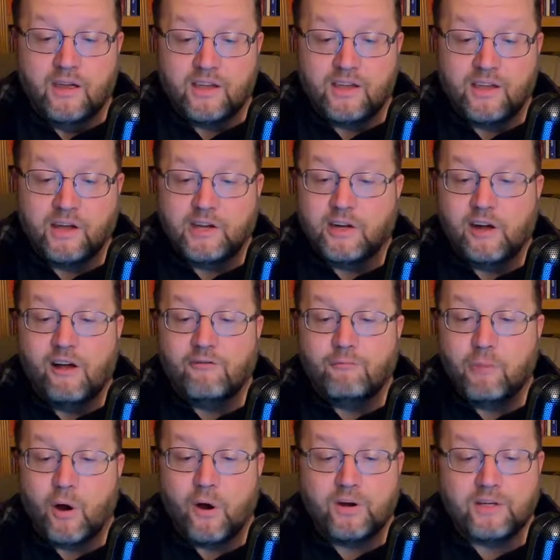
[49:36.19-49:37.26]
cutting off
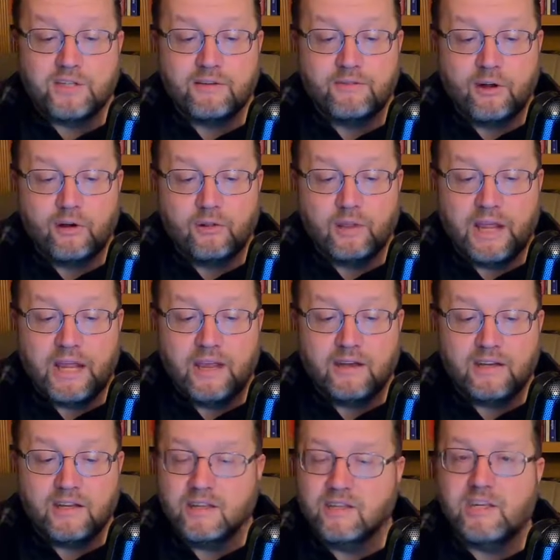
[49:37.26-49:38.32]
parts of their land
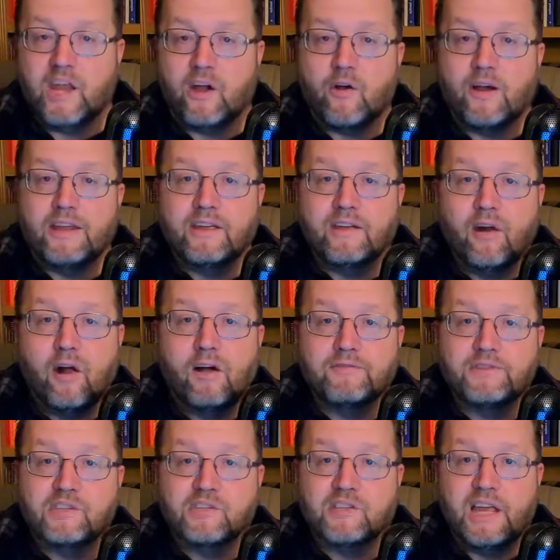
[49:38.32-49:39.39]
and carrying off
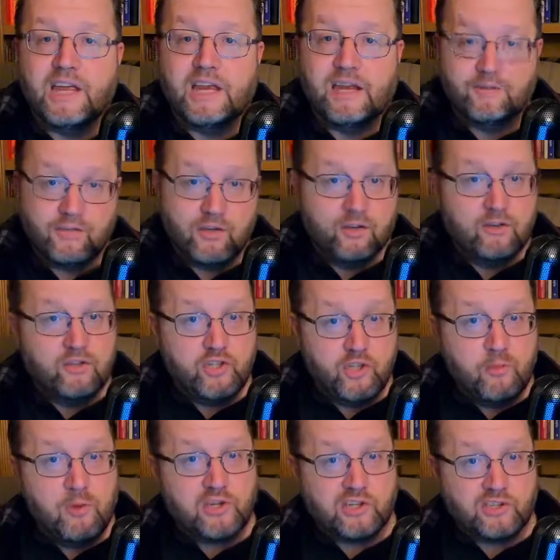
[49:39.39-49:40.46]
slaves,
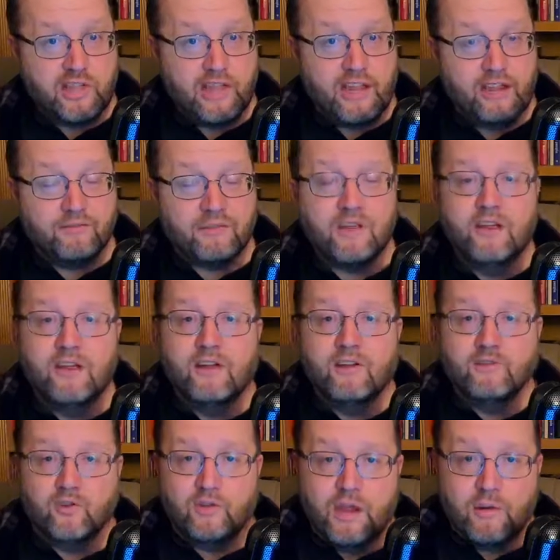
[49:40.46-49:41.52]
Jewish slaves."
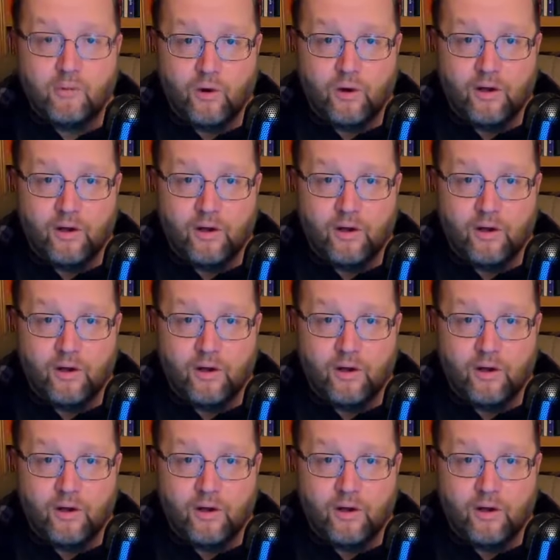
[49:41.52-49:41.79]
So they were